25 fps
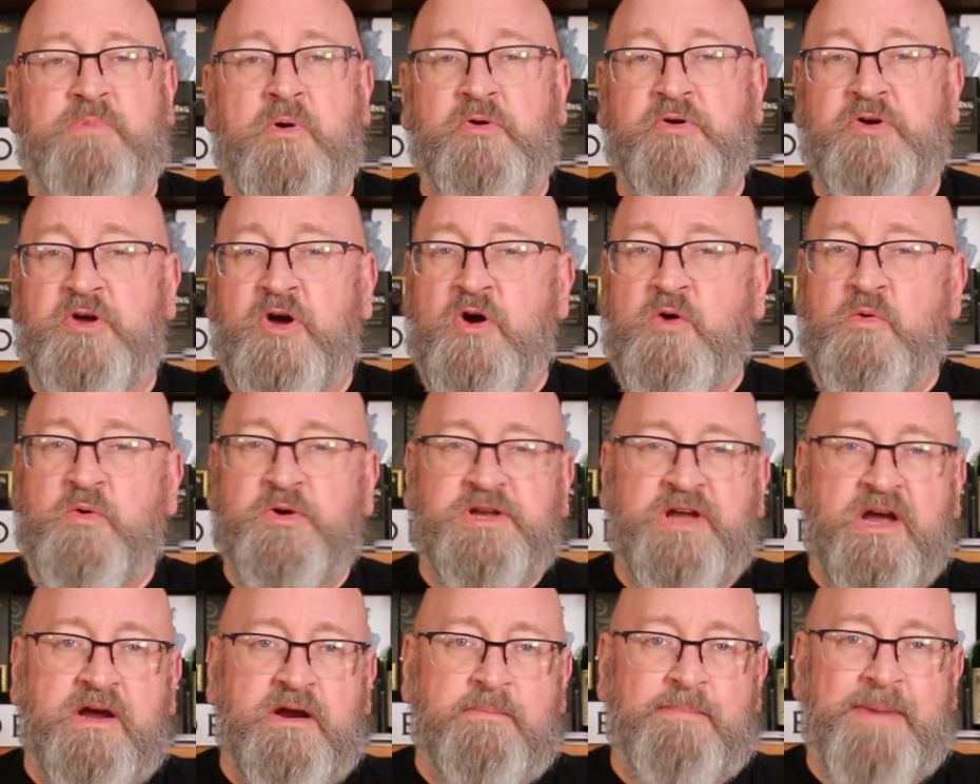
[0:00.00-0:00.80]
Bordeaux,
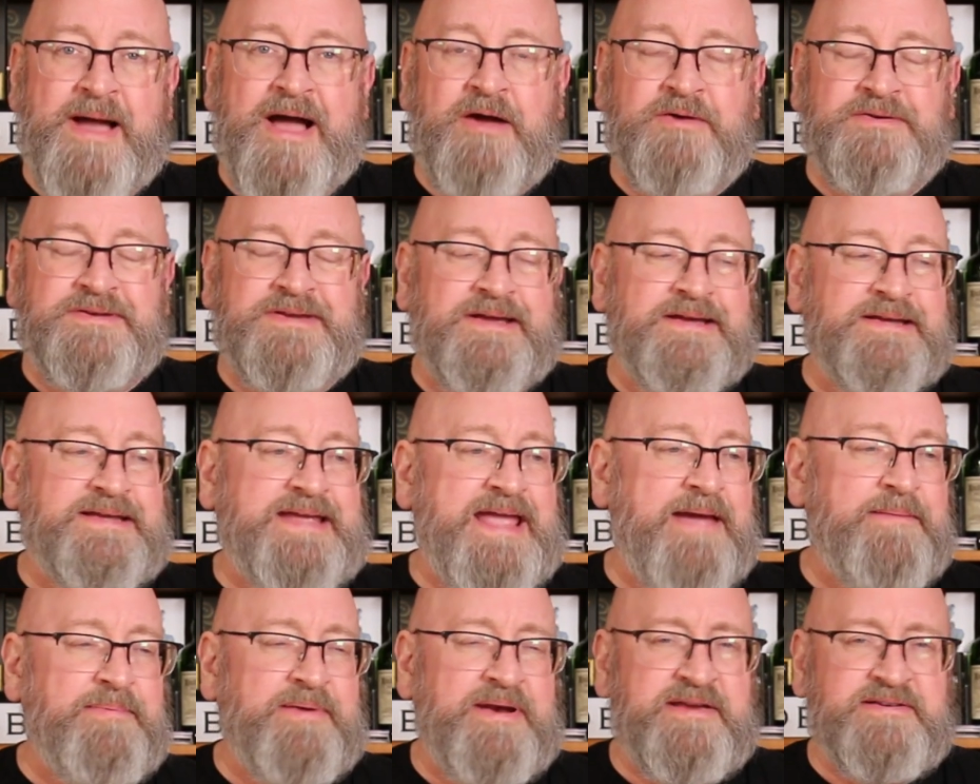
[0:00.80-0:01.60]
we're talking about
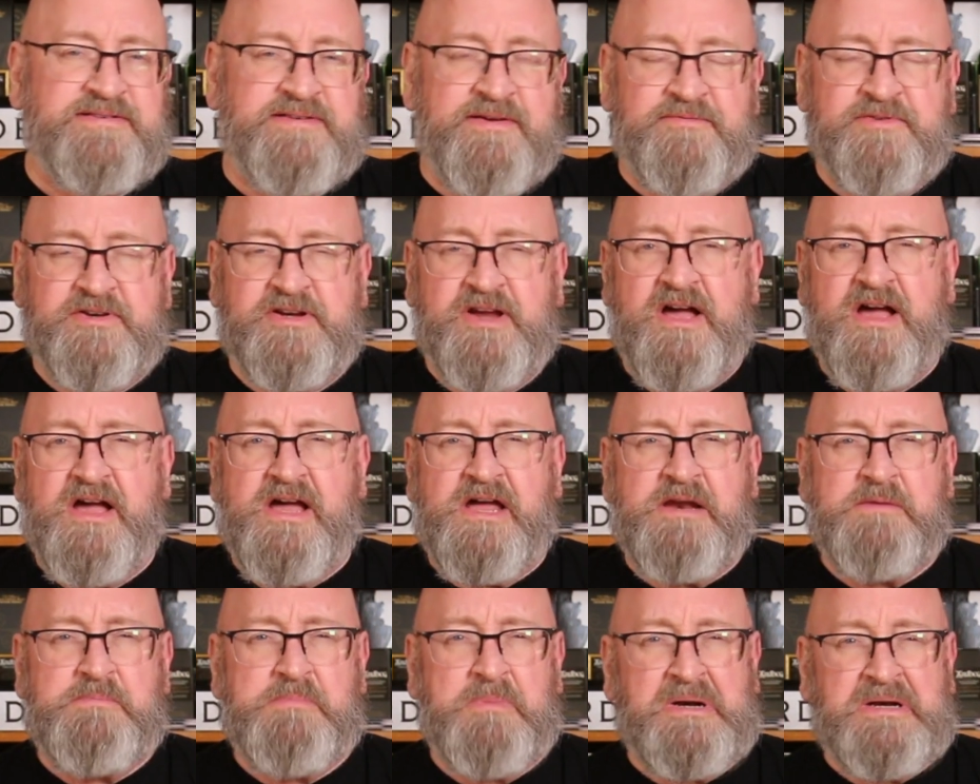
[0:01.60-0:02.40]
Cabernet
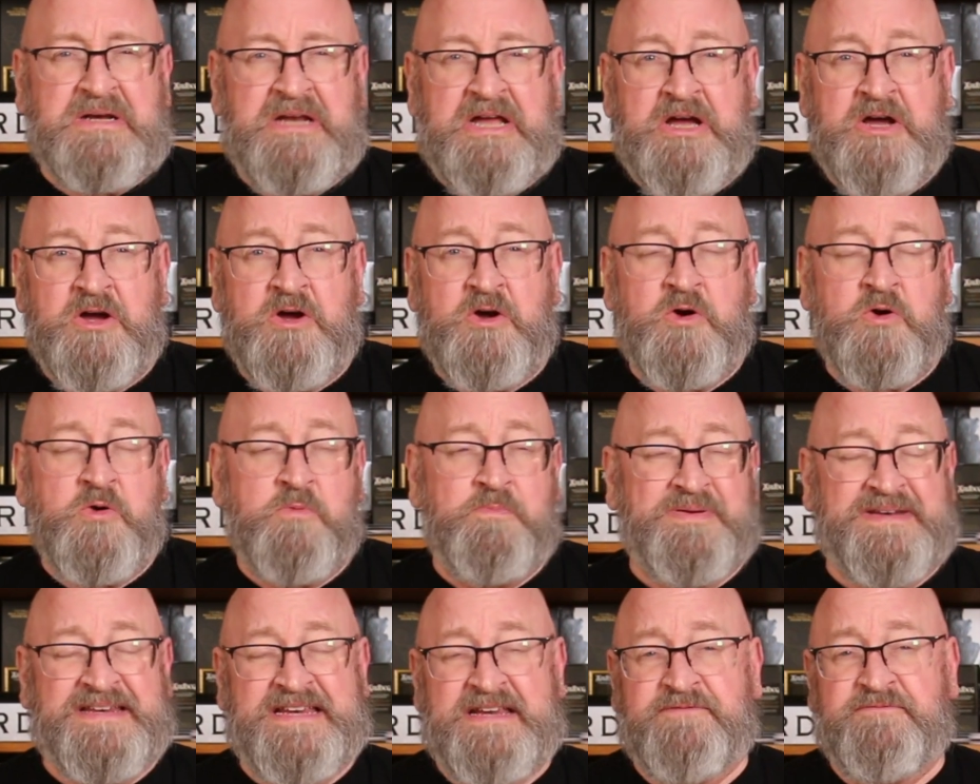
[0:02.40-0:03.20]
Sauvignon,
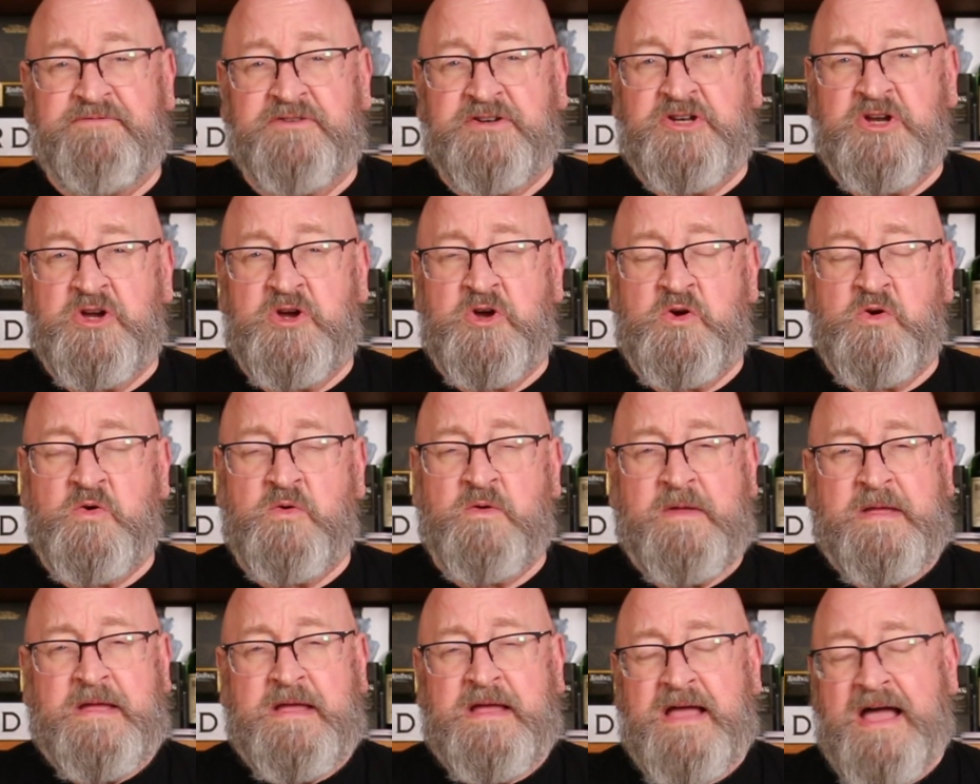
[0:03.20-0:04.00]
Merlot, Petit
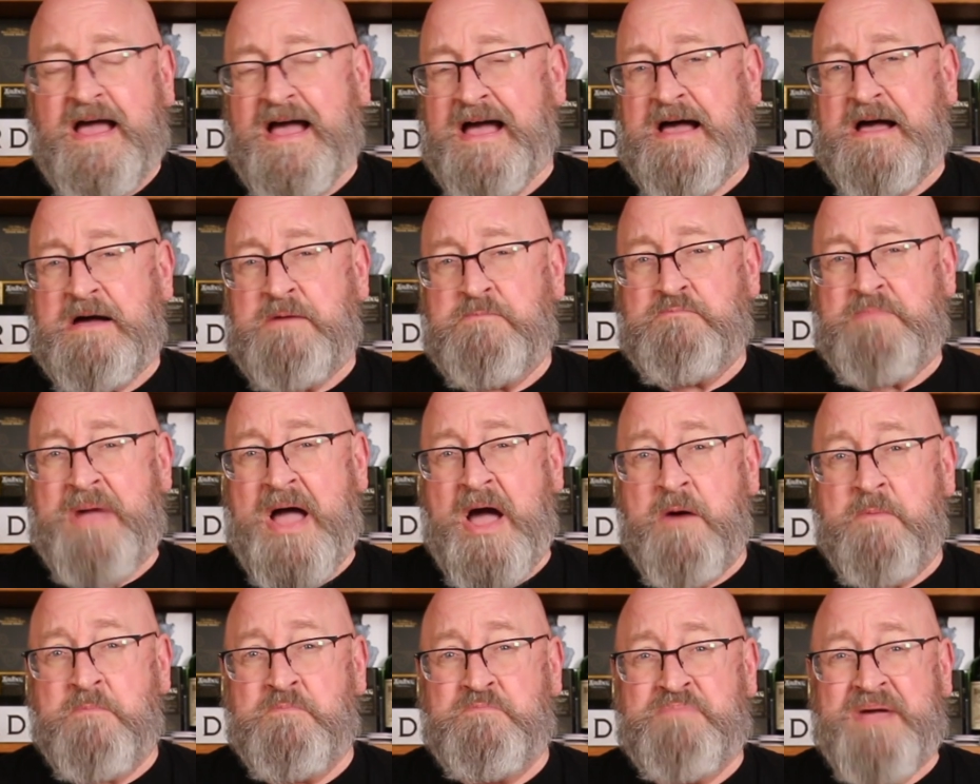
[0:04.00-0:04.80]
Verdot,
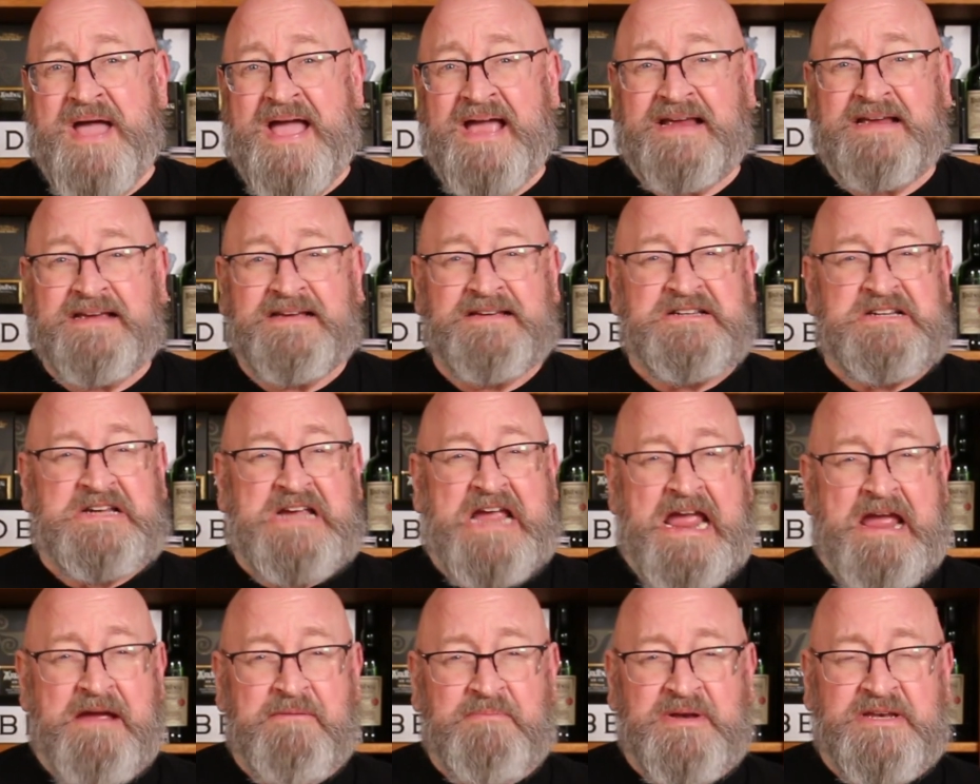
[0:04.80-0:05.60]
Malbec,
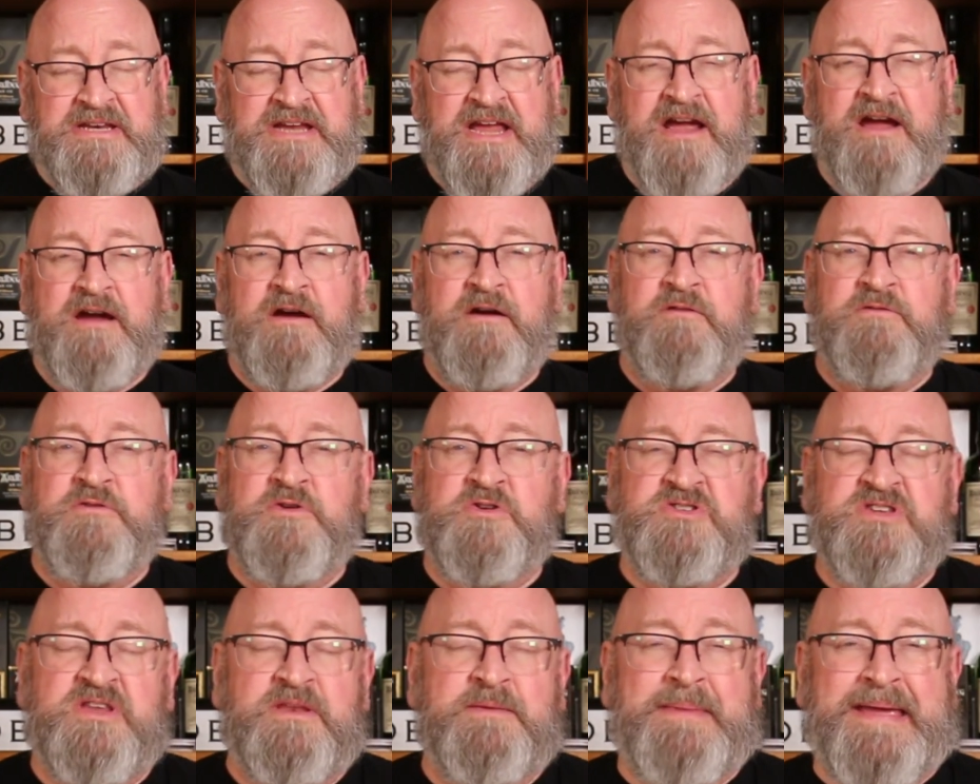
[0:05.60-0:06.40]
Carmenere.
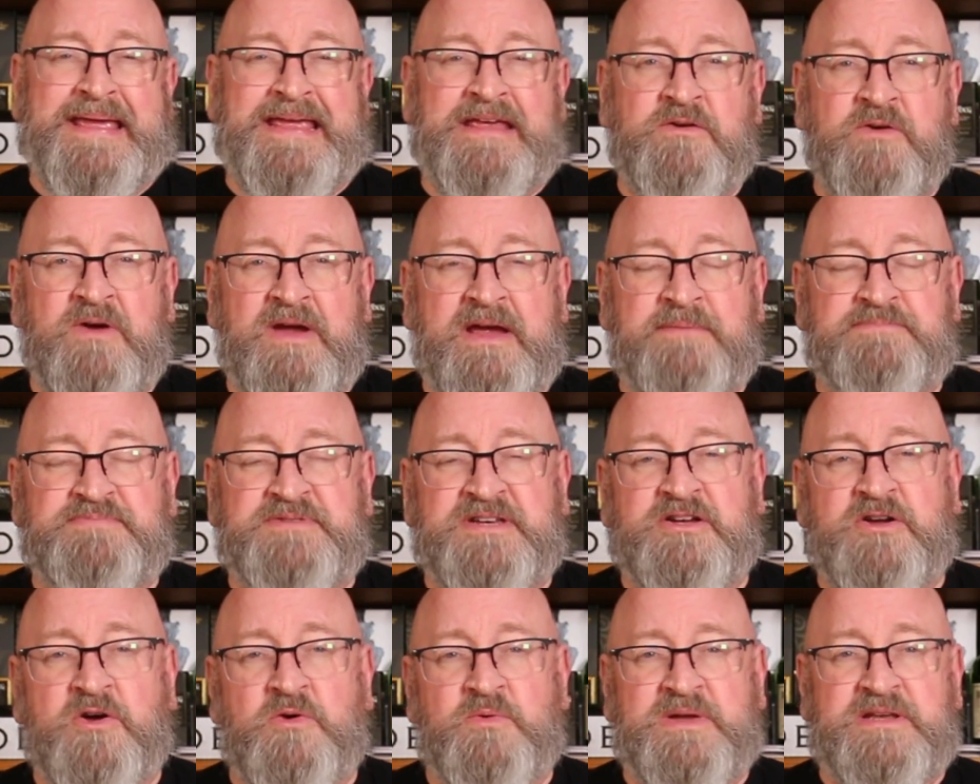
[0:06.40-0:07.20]
Those are the main grapes
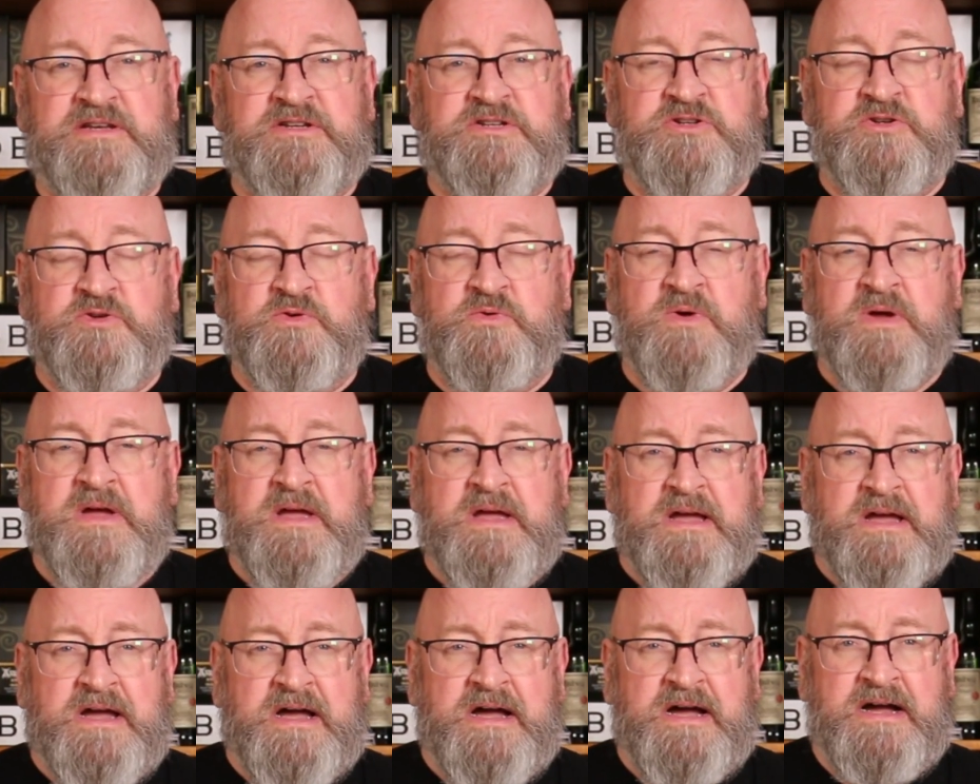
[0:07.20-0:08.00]
that go into
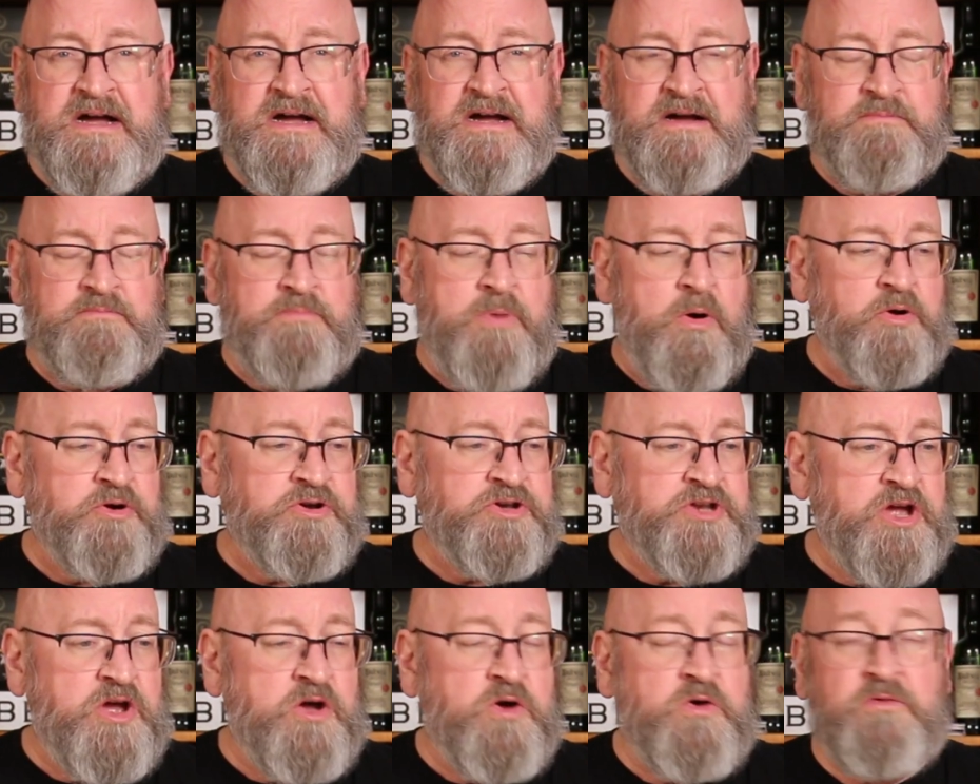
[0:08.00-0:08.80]

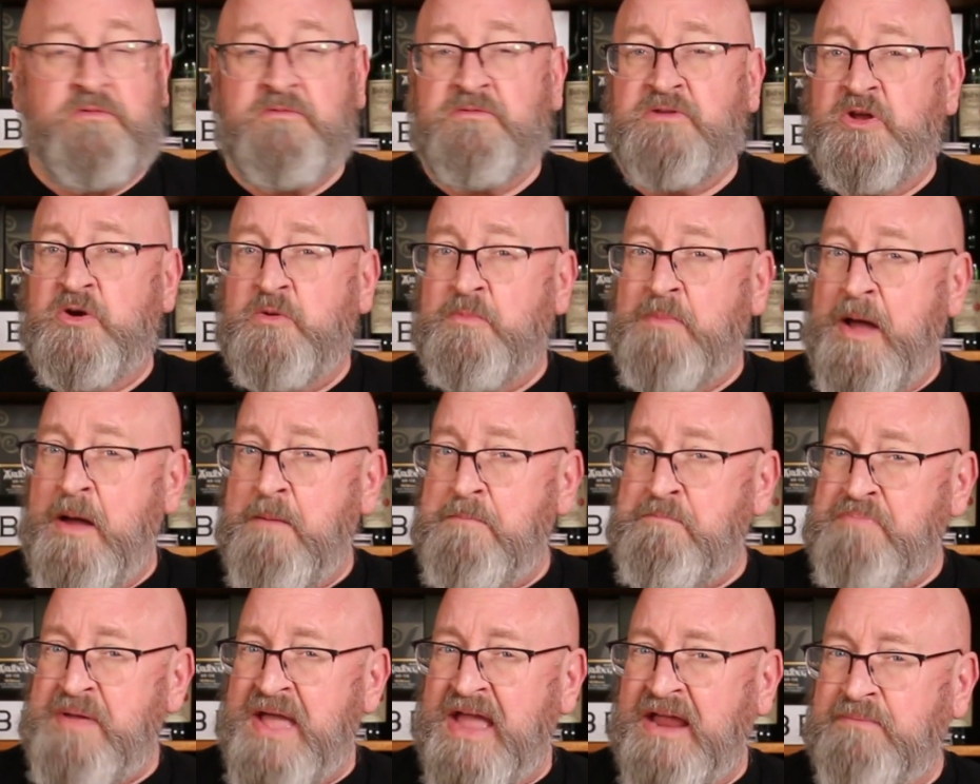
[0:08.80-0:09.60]
Bordeaux, a little
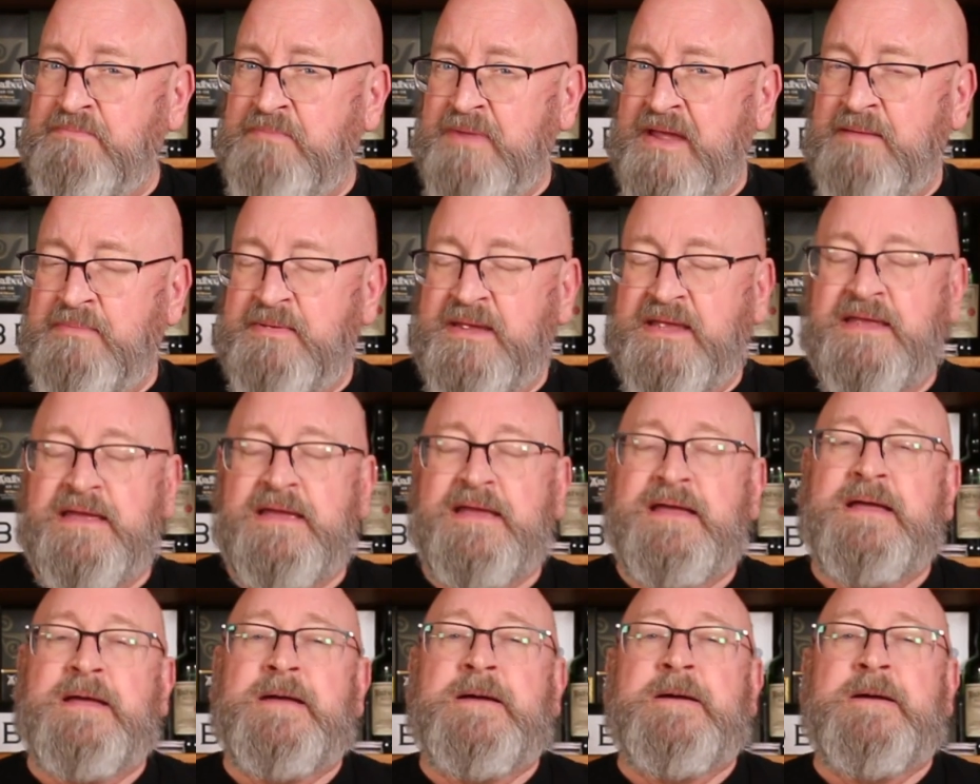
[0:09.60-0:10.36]
Malbec maybe.